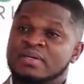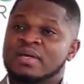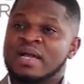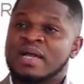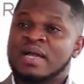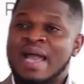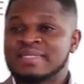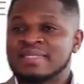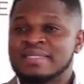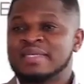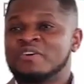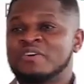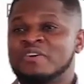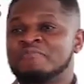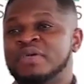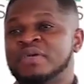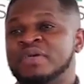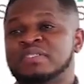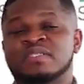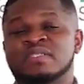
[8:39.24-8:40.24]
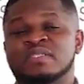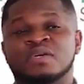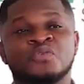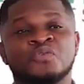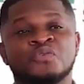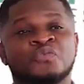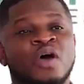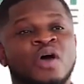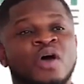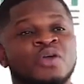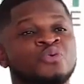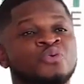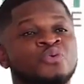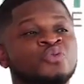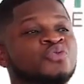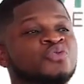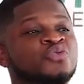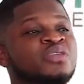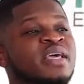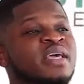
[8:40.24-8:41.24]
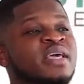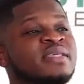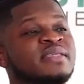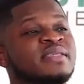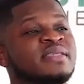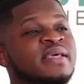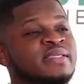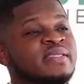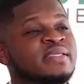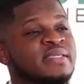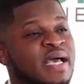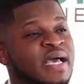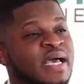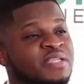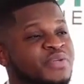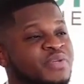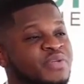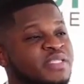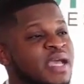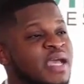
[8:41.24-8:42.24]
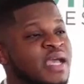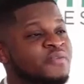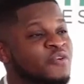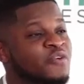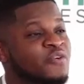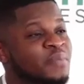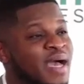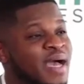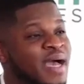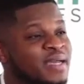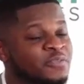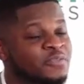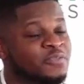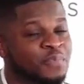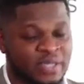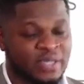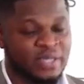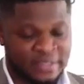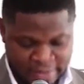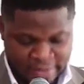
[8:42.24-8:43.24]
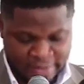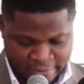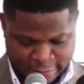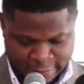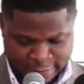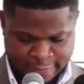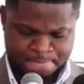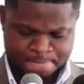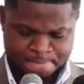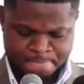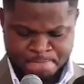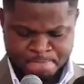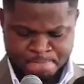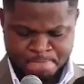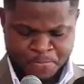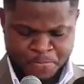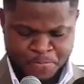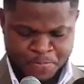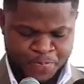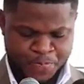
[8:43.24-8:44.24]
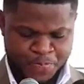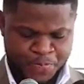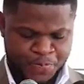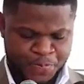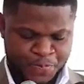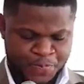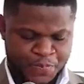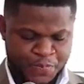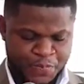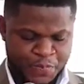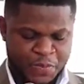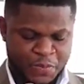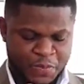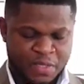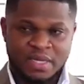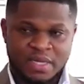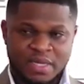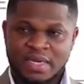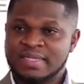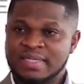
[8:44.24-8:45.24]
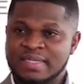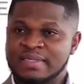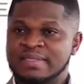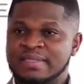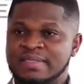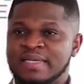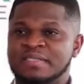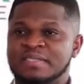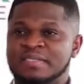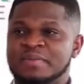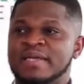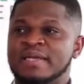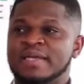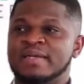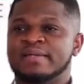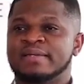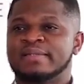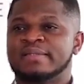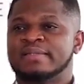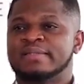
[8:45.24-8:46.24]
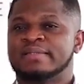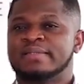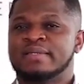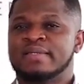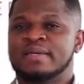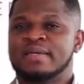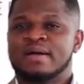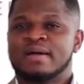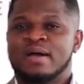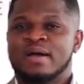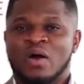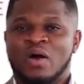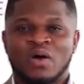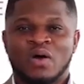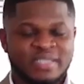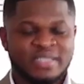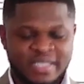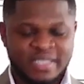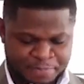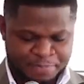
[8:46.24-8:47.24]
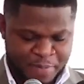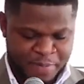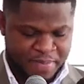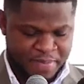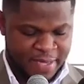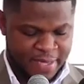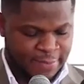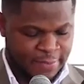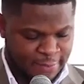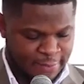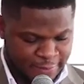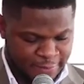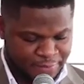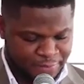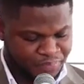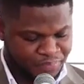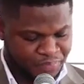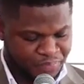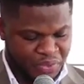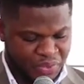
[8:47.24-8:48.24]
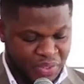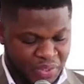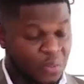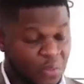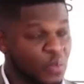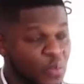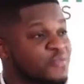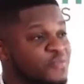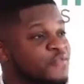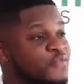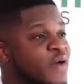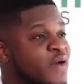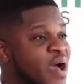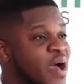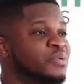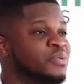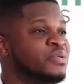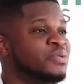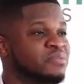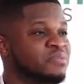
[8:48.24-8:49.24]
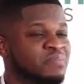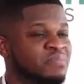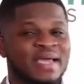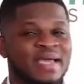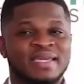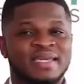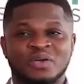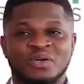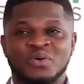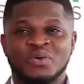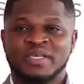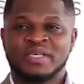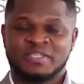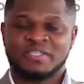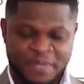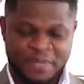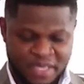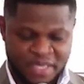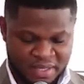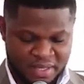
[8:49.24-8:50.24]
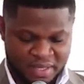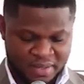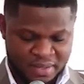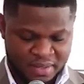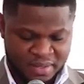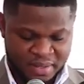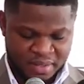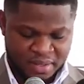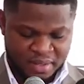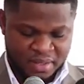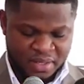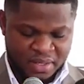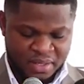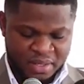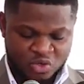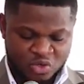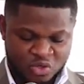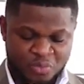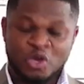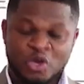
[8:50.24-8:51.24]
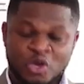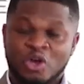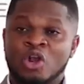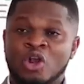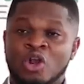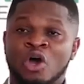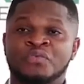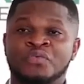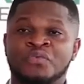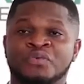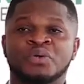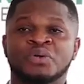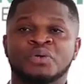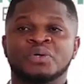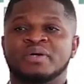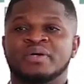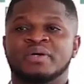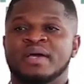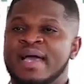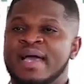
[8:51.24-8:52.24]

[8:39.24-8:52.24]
cousin of President Akufo-Addo, who today says he has resigned from Ghana's politics. Ladies and gentlemen, all these payments were found by the OSP to be unlawful,